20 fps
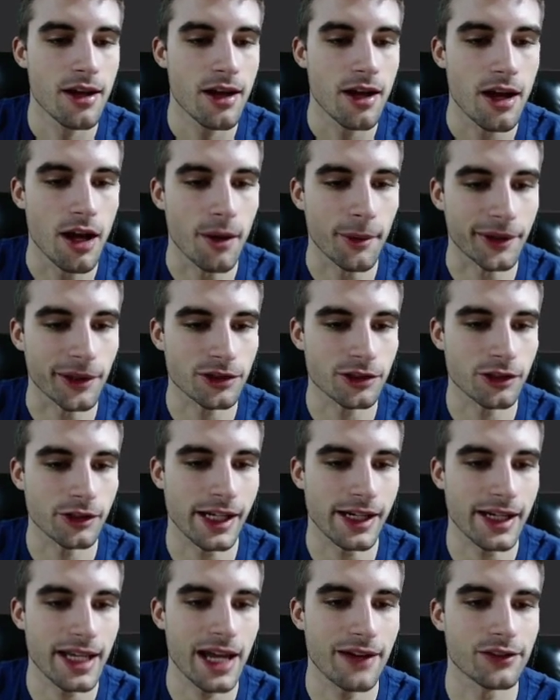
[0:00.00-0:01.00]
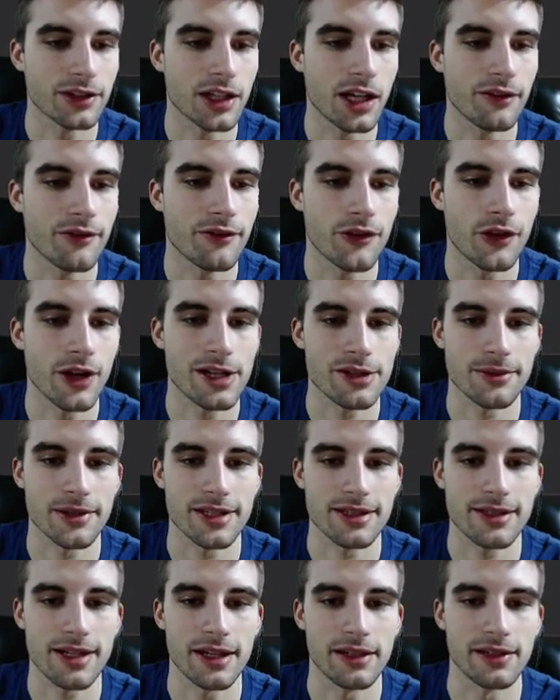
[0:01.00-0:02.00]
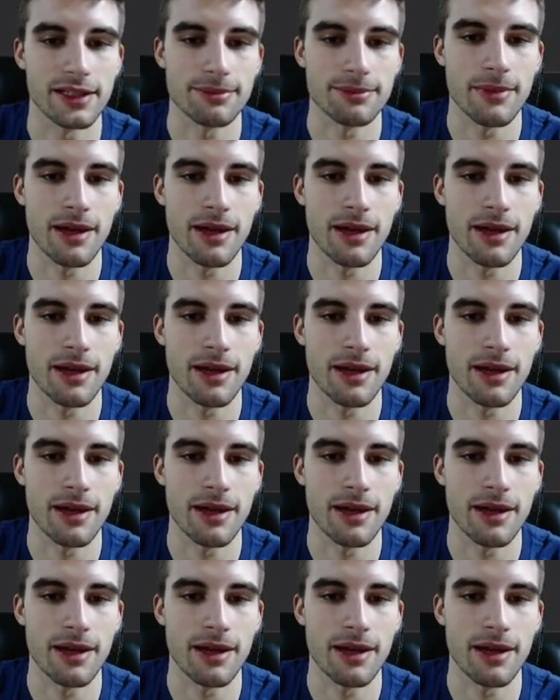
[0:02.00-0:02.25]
We could also look at Kevin Love if you guys want to stay in this